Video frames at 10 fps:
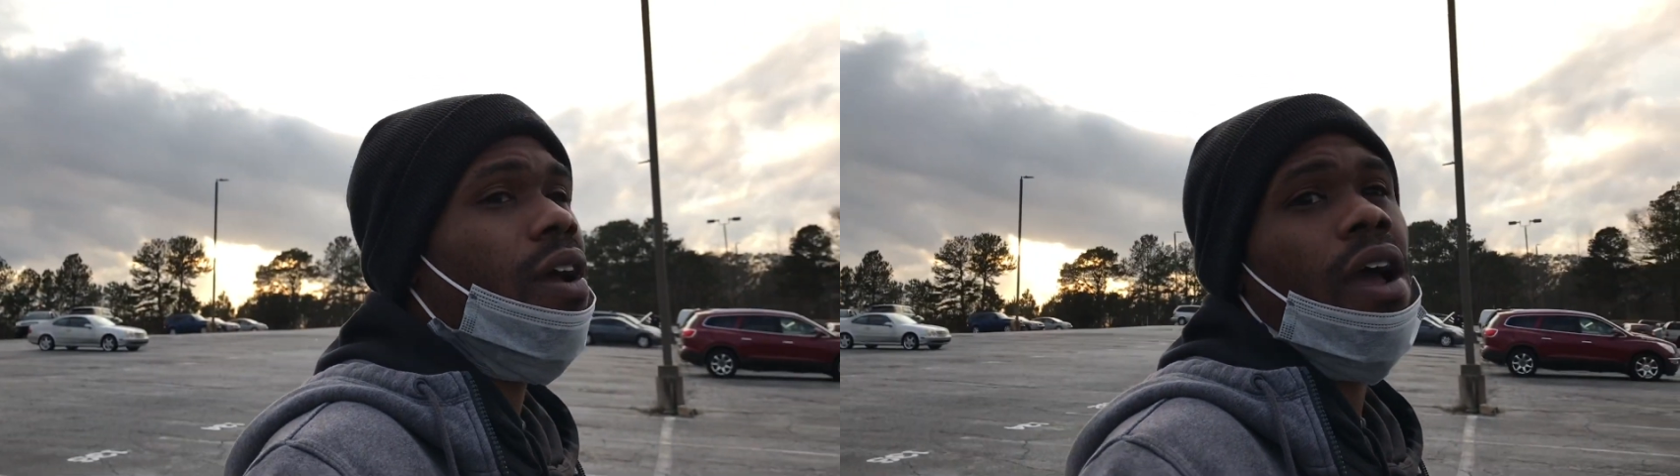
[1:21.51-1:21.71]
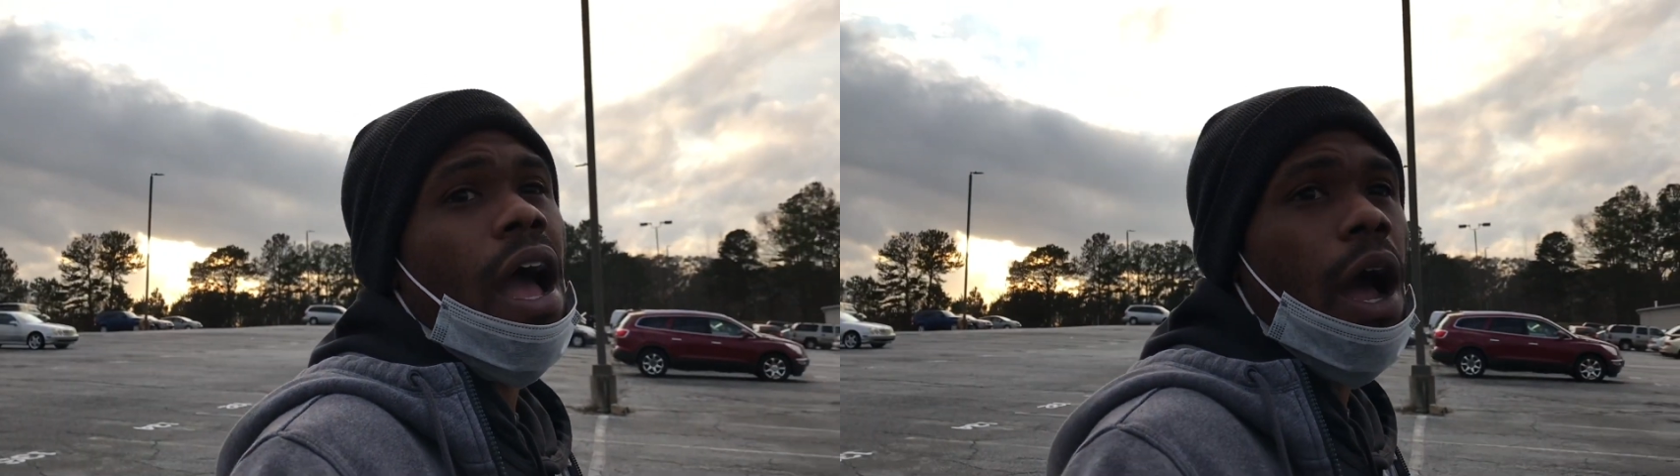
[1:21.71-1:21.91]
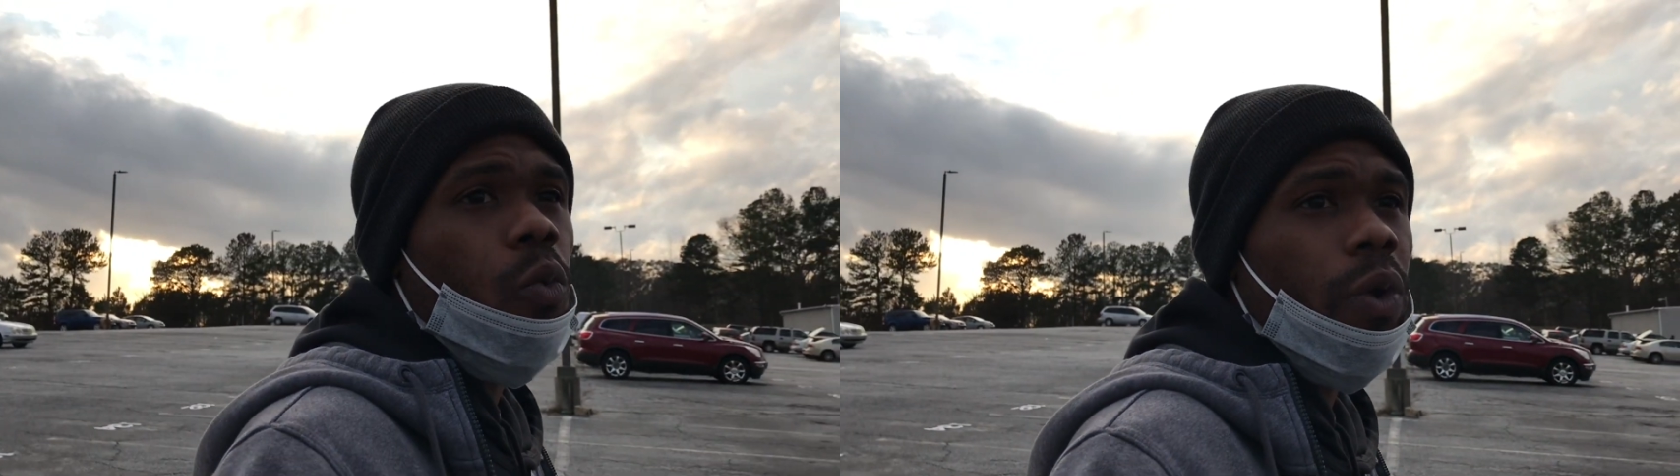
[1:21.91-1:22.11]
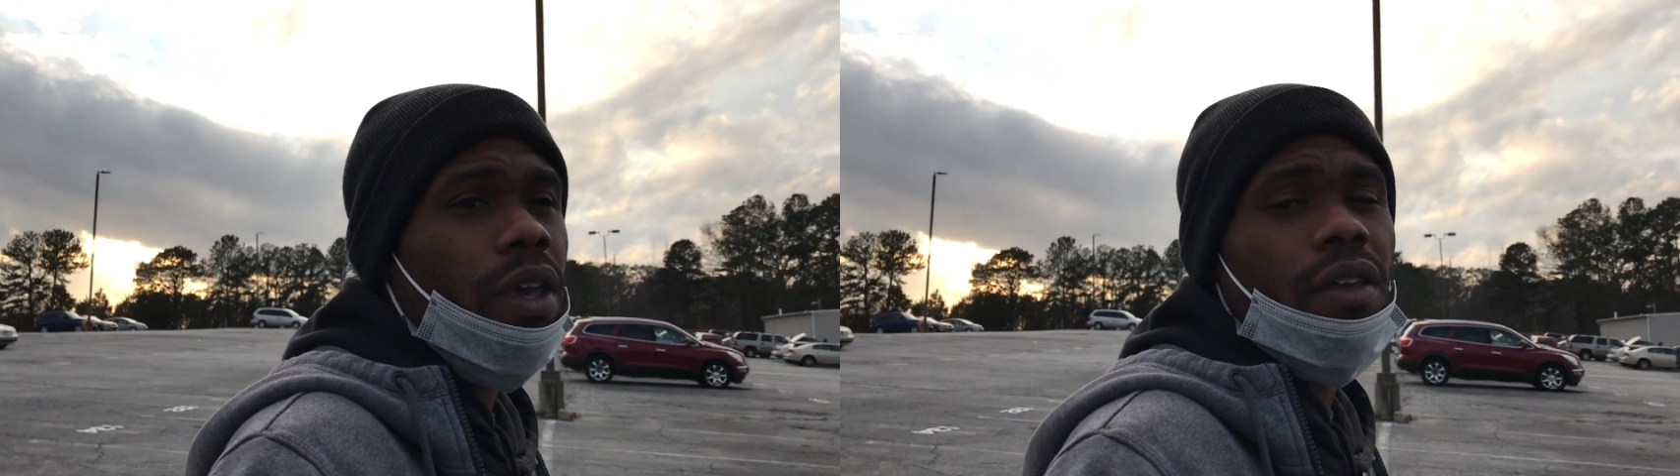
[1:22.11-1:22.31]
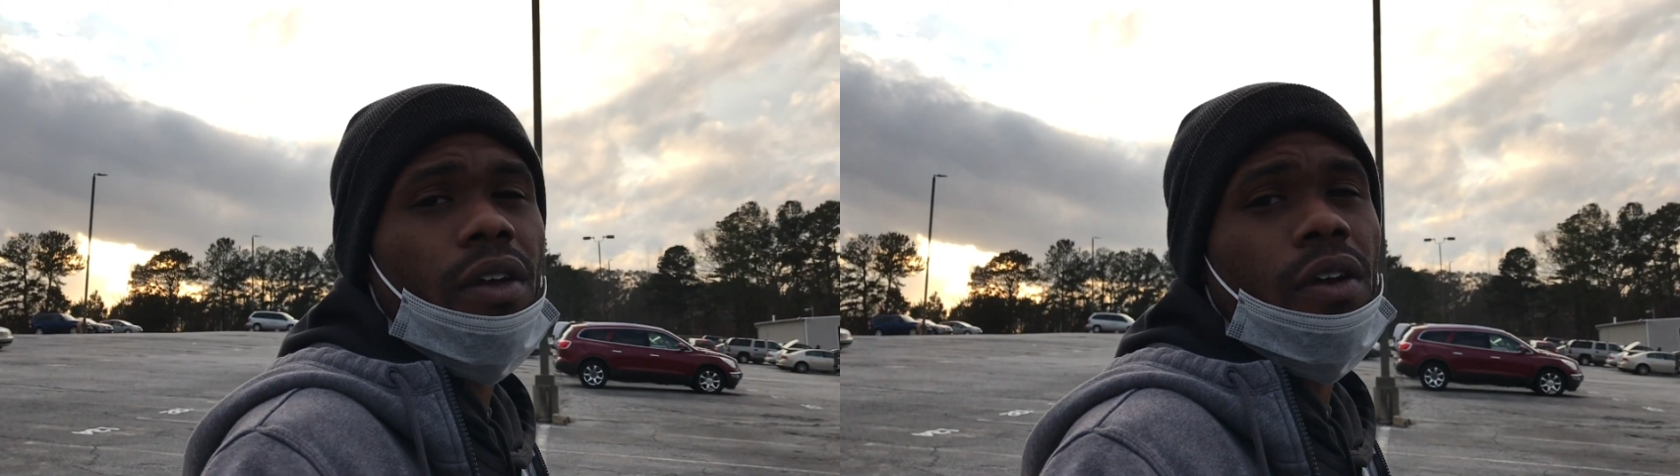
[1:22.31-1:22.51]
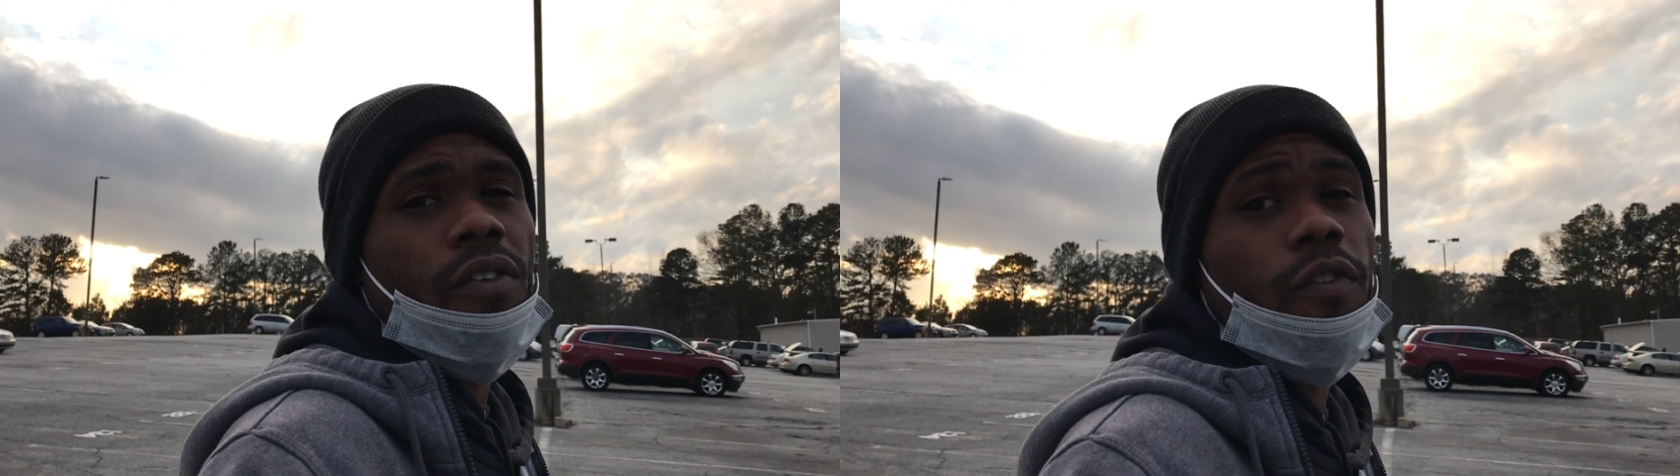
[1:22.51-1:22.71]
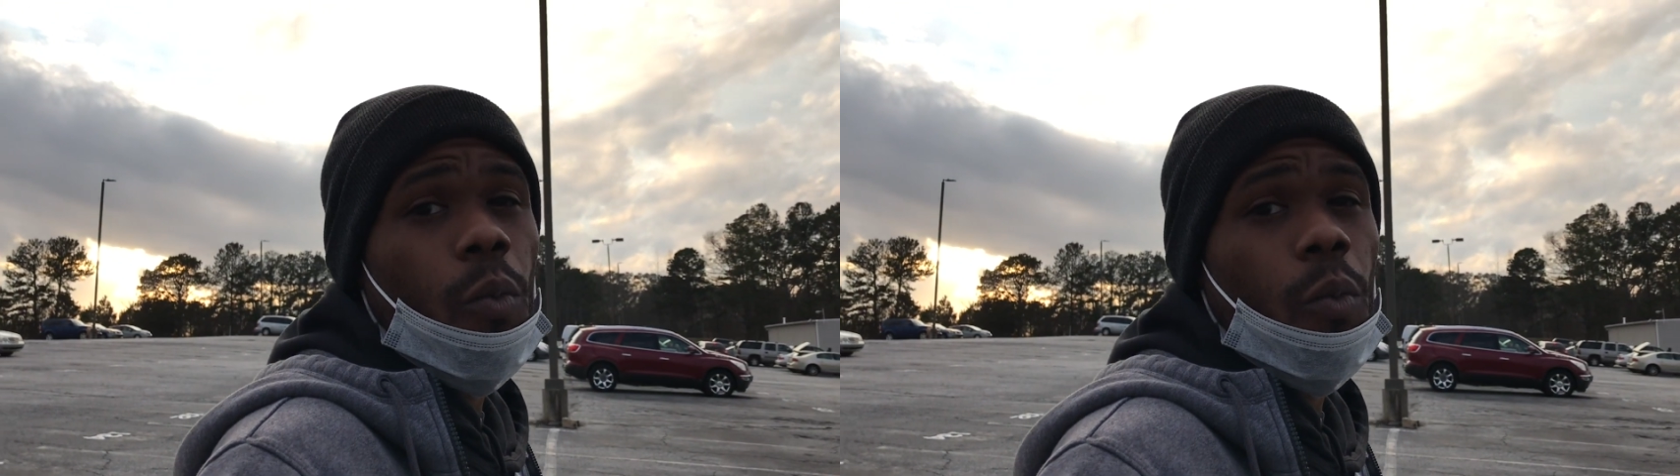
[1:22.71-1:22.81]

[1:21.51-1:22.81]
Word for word: I went from